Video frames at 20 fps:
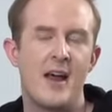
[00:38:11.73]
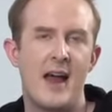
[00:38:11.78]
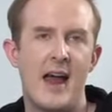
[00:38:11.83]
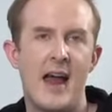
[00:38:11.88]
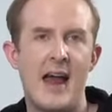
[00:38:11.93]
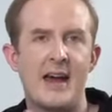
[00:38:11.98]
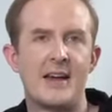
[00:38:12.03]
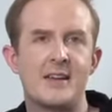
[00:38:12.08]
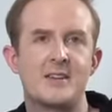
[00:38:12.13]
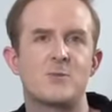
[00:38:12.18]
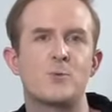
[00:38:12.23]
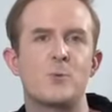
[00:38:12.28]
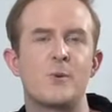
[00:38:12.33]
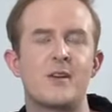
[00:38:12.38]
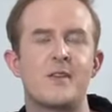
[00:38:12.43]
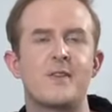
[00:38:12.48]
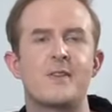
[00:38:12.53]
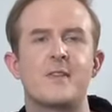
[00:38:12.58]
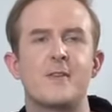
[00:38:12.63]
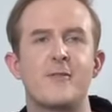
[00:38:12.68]
as
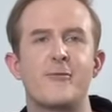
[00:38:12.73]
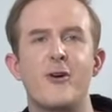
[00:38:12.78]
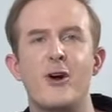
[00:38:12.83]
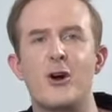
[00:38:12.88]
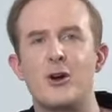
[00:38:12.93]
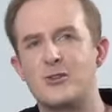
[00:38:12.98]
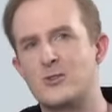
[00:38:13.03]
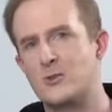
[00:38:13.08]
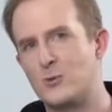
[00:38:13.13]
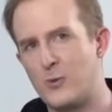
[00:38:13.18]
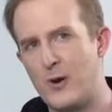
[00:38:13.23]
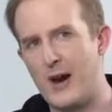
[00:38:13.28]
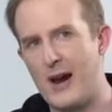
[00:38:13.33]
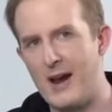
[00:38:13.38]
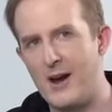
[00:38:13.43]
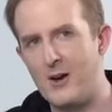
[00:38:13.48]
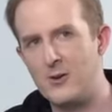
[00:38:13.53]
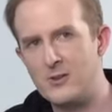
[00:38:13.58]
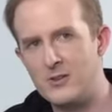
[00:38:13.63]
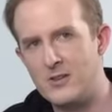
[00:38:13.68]
with the first
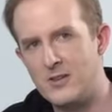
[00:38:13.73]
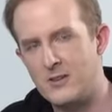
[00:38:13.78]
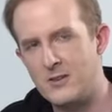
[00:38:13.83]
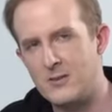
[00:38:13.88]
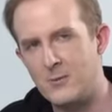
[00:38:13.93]
round,